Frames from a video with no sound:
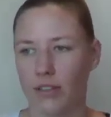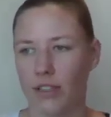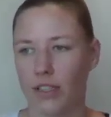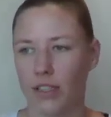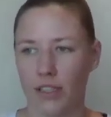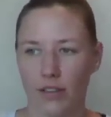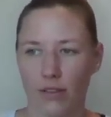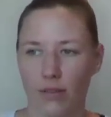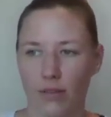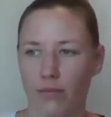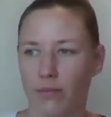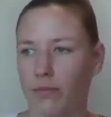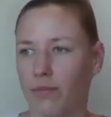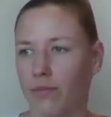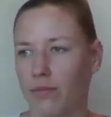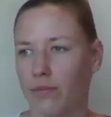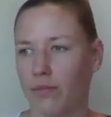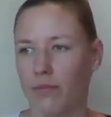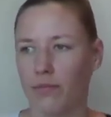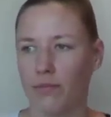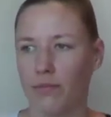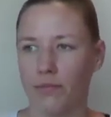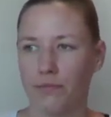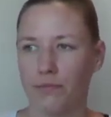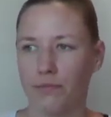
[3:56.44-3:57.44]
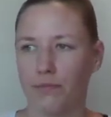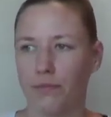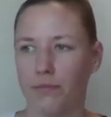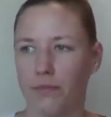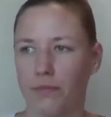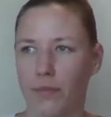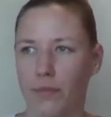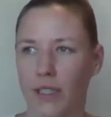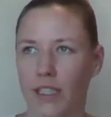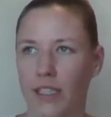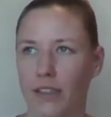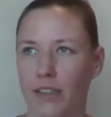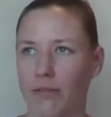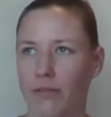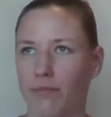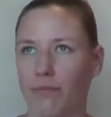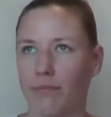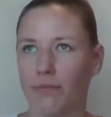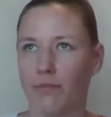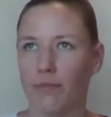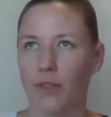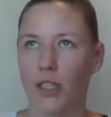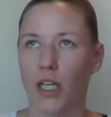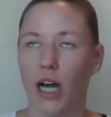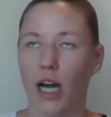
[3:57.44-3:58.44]
you know,
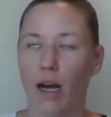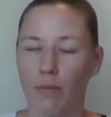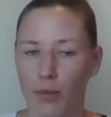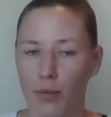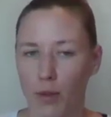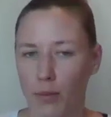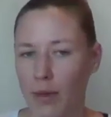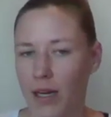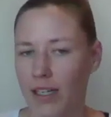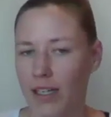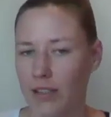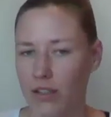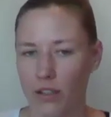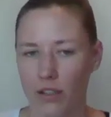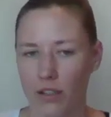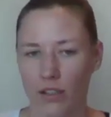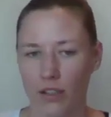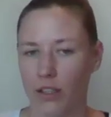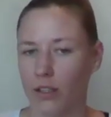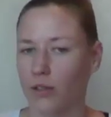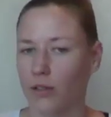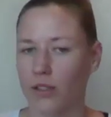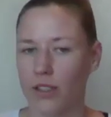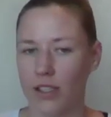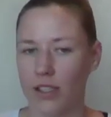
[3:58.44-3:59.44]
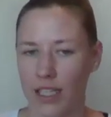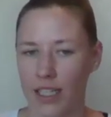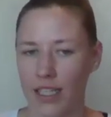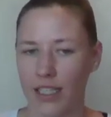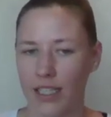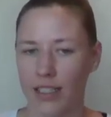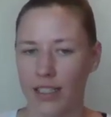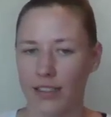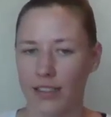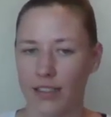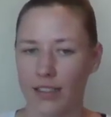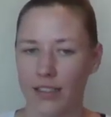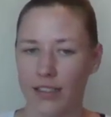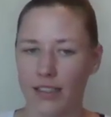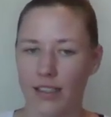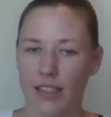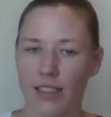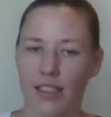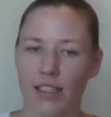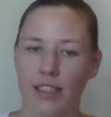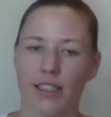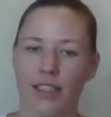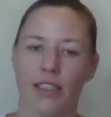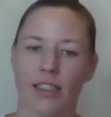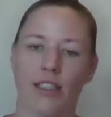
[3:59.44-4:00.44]
compromise on those things
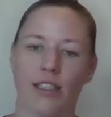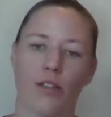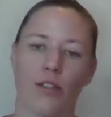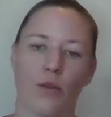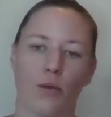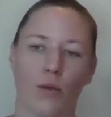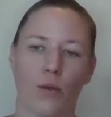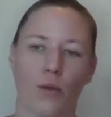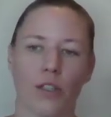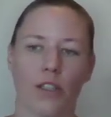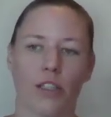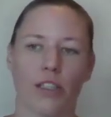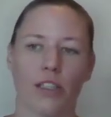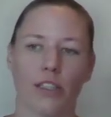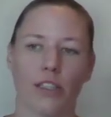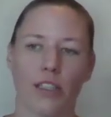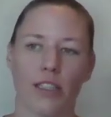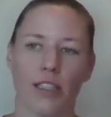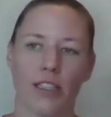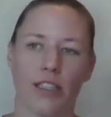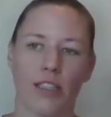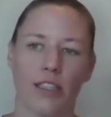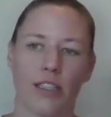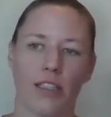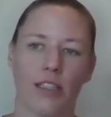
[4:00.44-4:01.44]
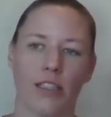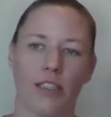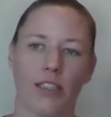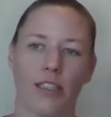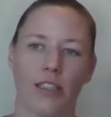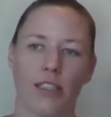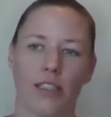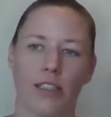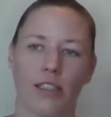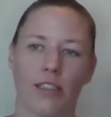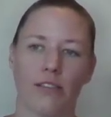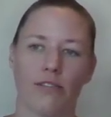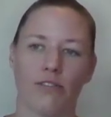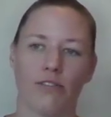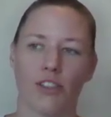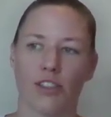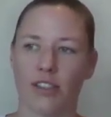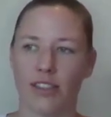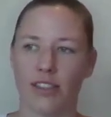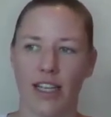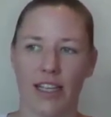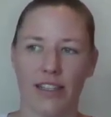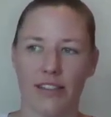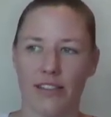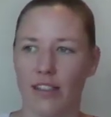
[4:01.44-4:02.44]
or
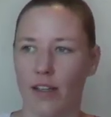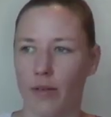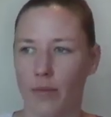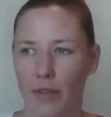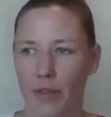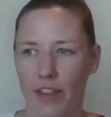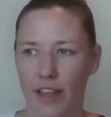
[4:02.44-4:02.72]
just let